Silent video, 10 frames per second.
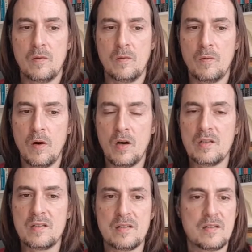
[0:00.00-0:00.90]

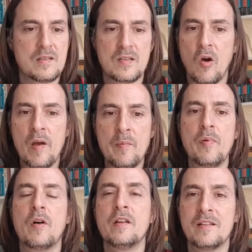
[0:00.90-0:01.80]
was so
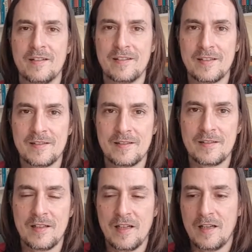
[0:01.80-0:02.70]
important
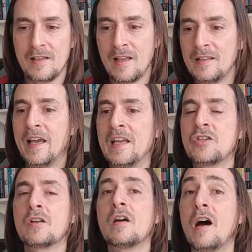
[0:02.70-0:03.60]
that
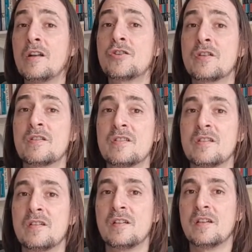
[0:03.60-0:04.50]
ancient cultures,
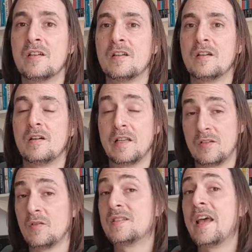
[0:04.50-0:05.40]
and
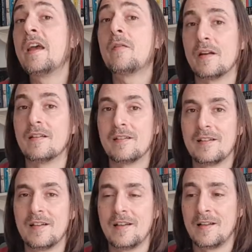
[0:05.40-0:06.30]
so sacred,
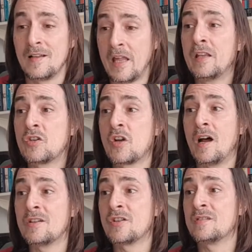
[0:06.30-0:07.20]
that ancient
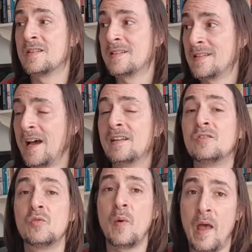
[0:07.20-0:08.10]
cultures
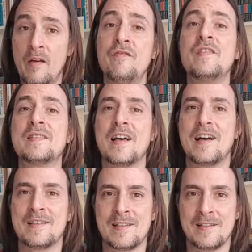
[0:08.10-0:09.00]
decided to
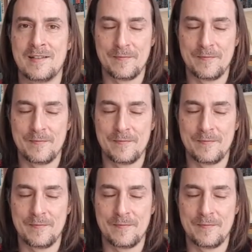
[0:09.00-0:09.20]
emphasize it.